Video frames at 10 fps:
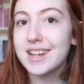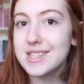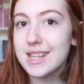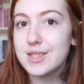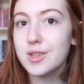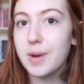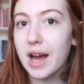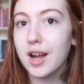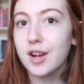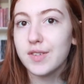and it says on the
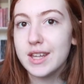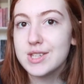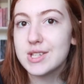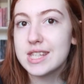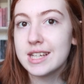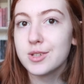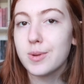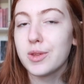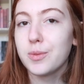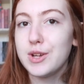back, our fates are sealed
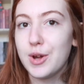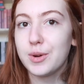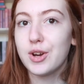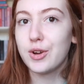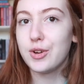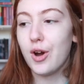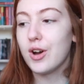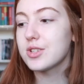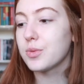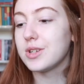whether we know it or
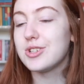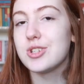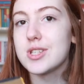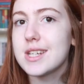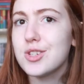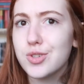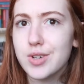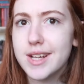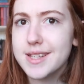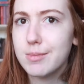not, which just
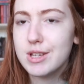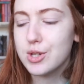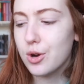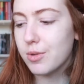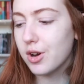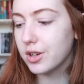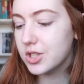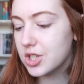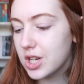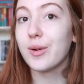intrigues me so
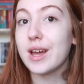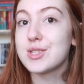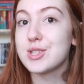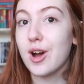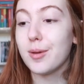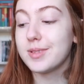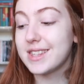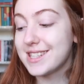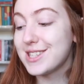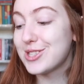much. Okay, stop.
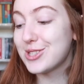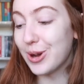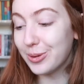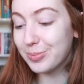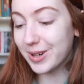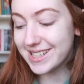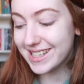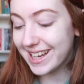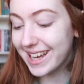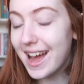This is so
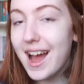pretty.